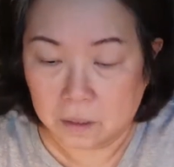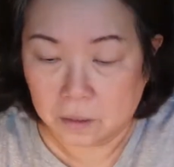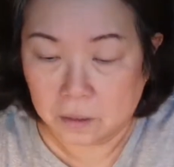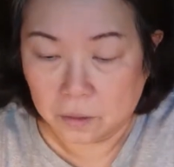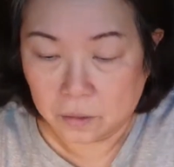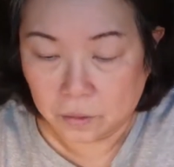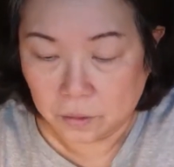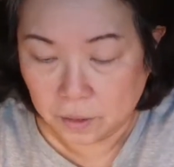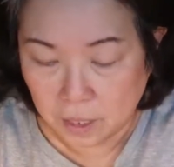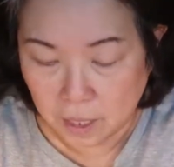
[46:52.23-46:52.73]

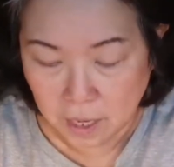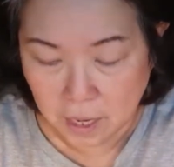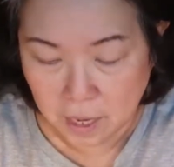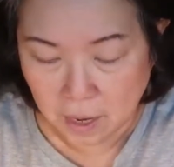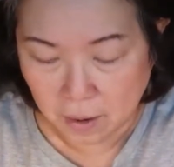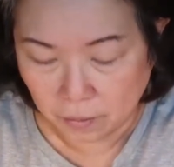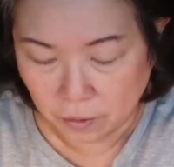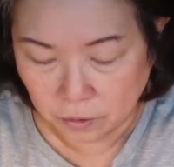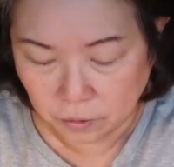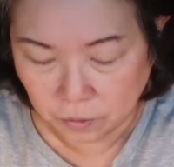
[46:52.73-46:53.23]
Okay,
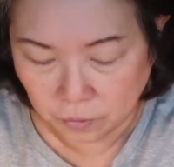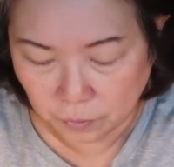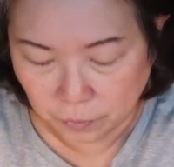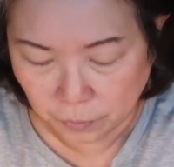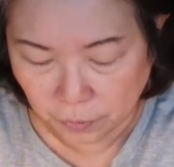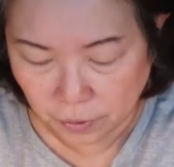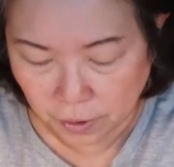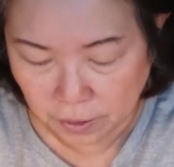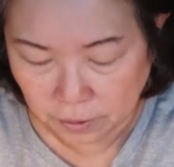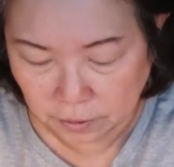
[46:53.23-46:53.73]
I'm going to
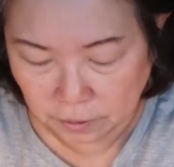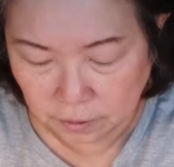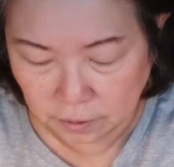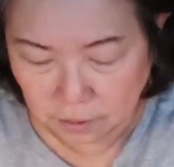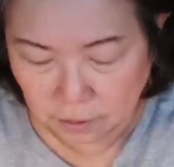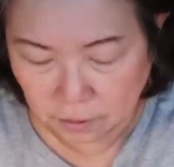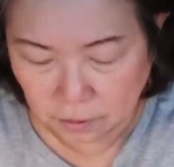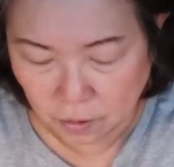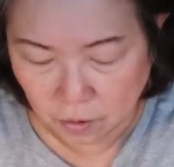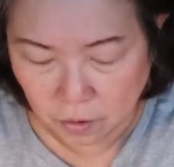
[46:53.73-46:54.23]
press
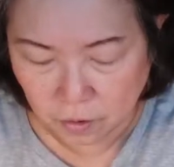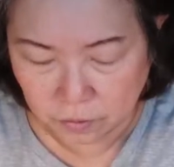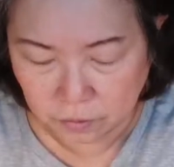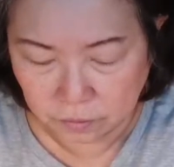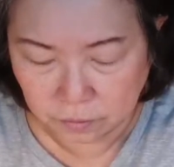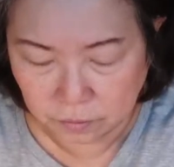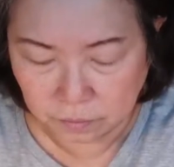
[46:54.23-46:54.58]
this on.